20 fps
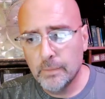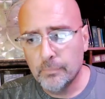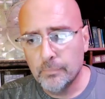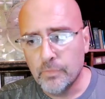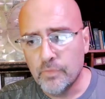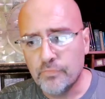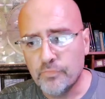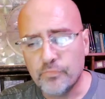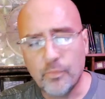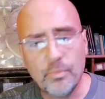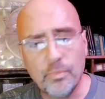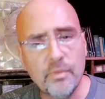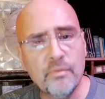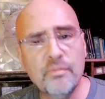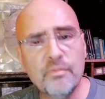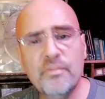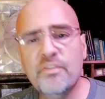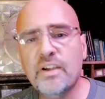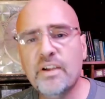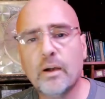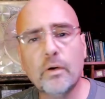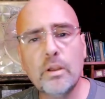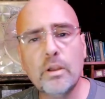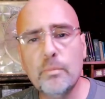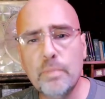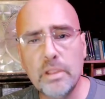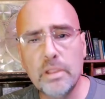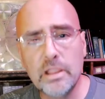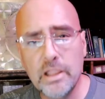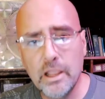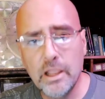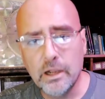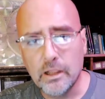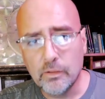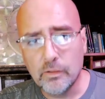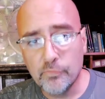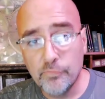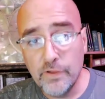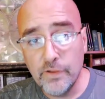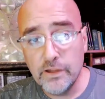The, from the very
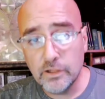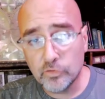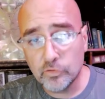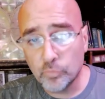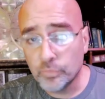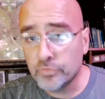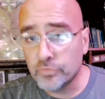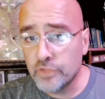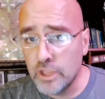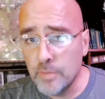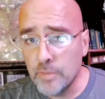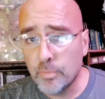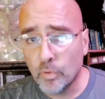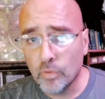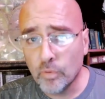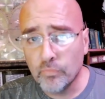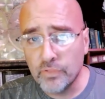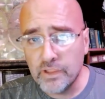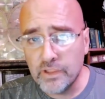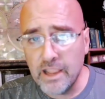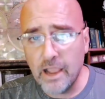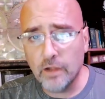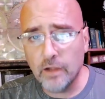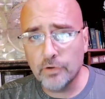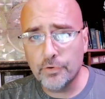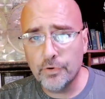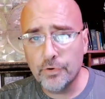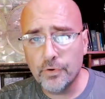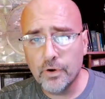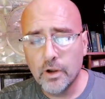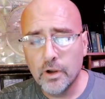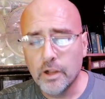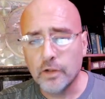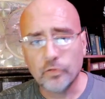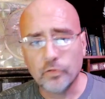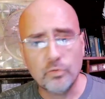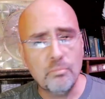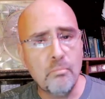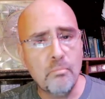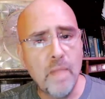beginning, Phoenix was keeper of the calendar. It
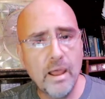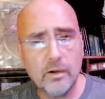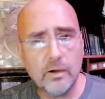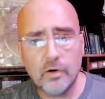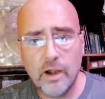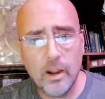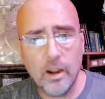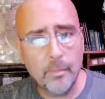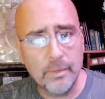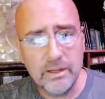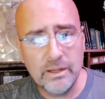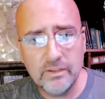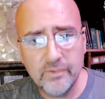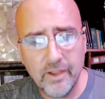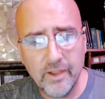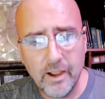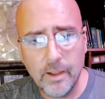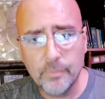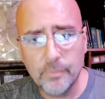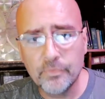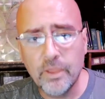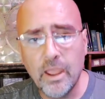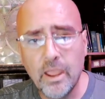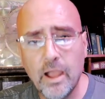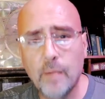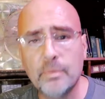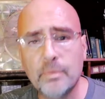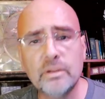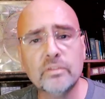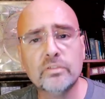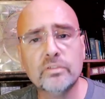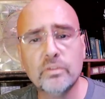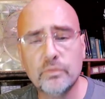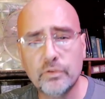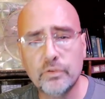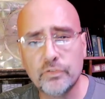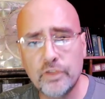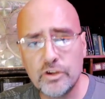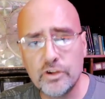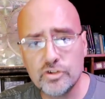doesn't matter how many times, how many
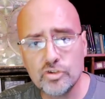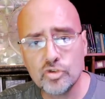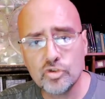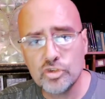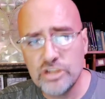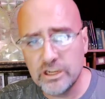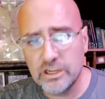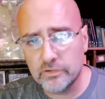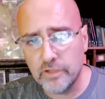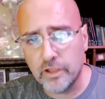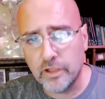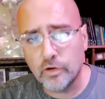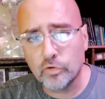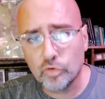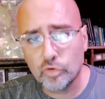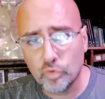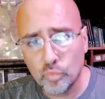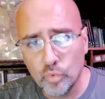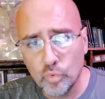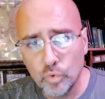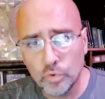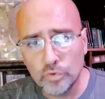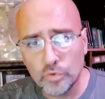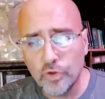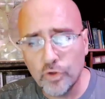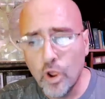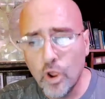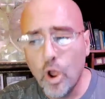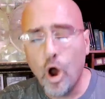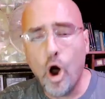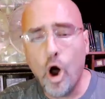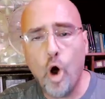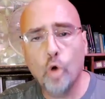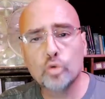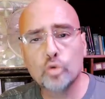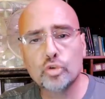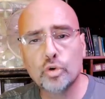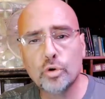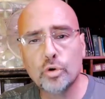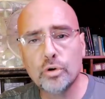civilizations, dictators, and rulers
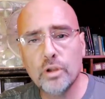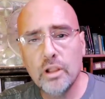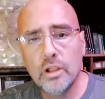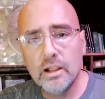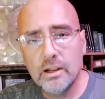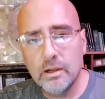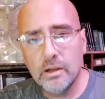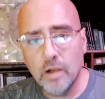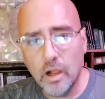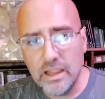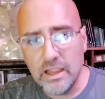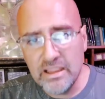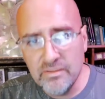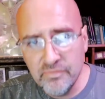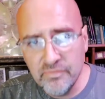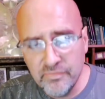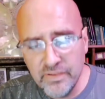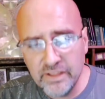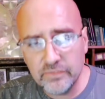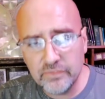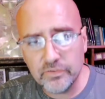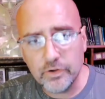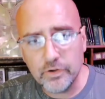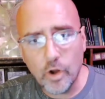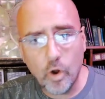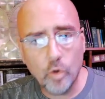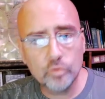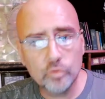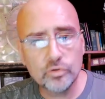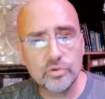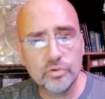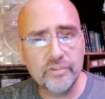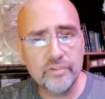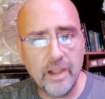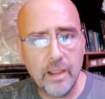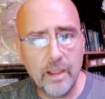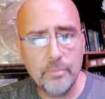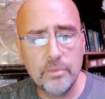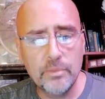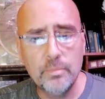altered events and altered
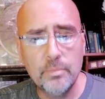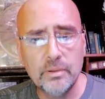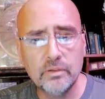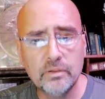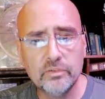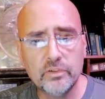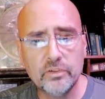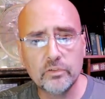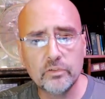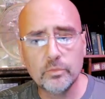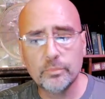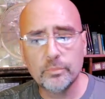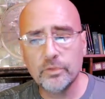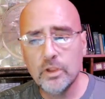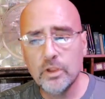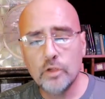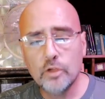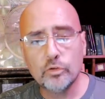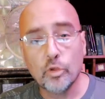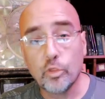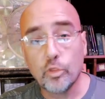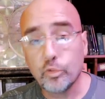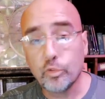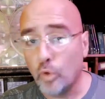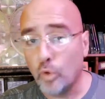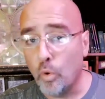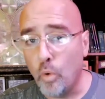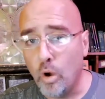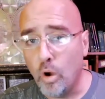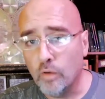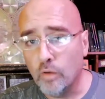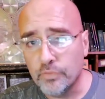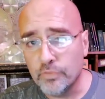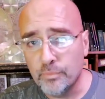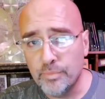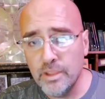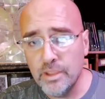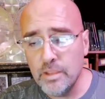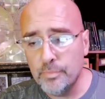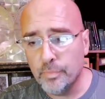timekeeping systems to throw off the
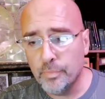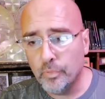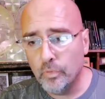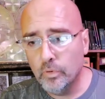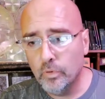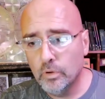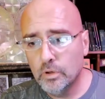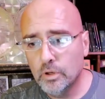people.